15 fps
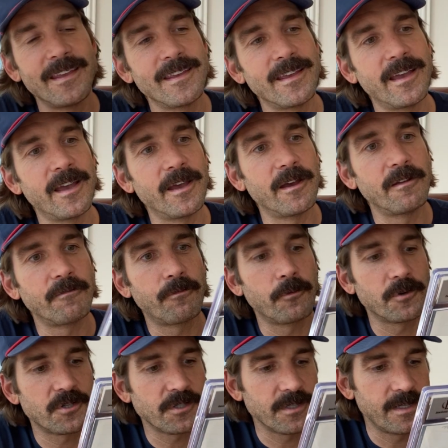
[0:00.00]

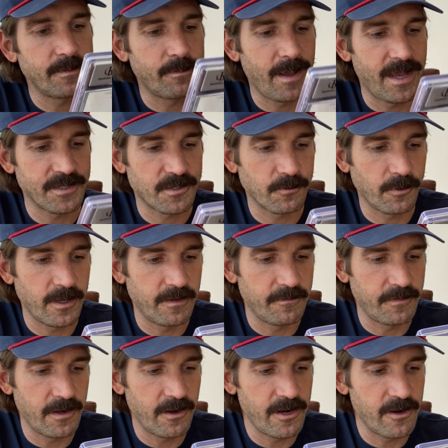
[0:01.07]
unfortunately passed away at a
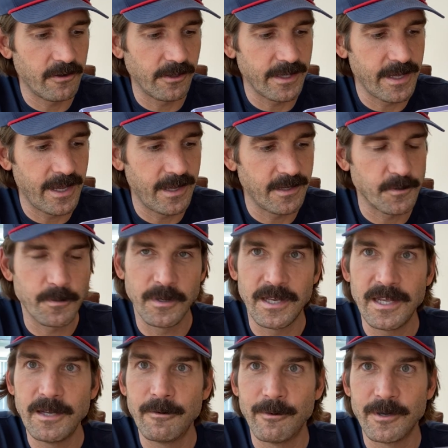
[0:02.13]
very early age, but
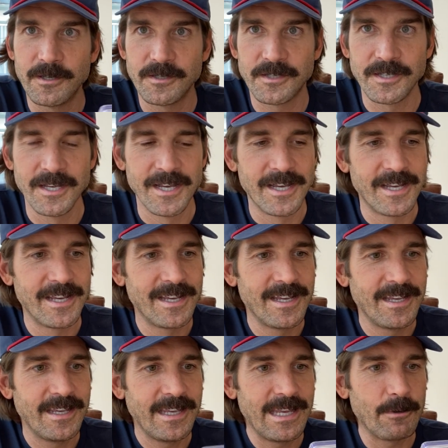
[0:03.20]
he was
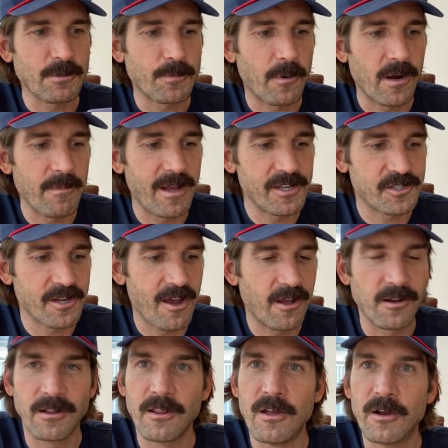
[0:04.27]
part of my
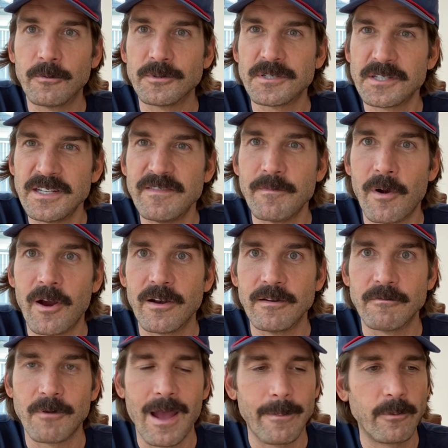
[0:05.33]
childhood, along with Steve
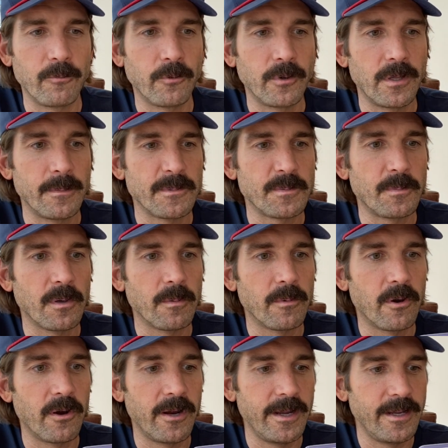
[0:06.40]
Martin, Robin Williams, Bill
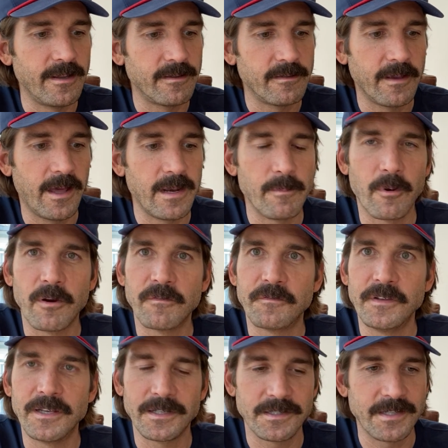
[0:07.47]
Murray, Eddie
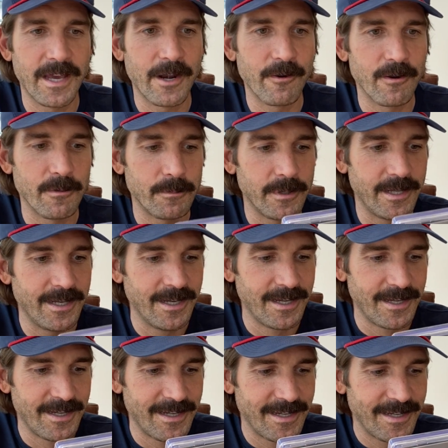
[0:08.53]
Murphy, etc. But
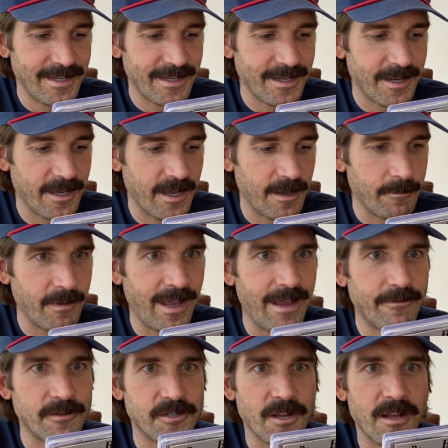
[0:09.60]
I
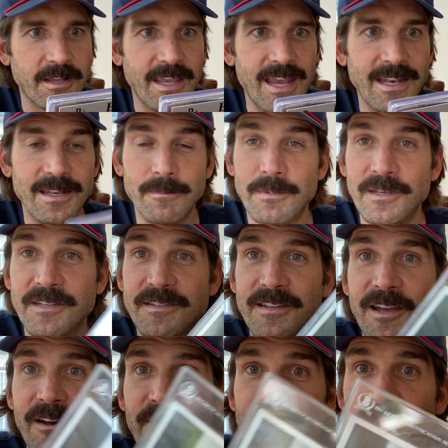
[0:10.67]
have a John Candy piece
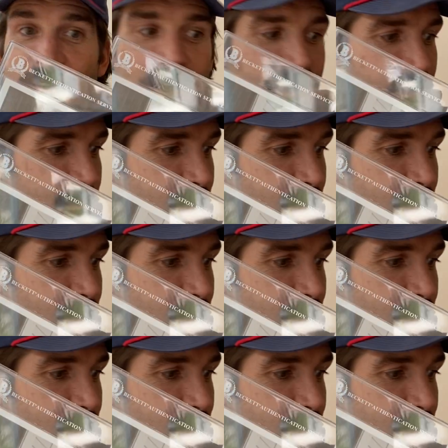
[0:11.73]
now that is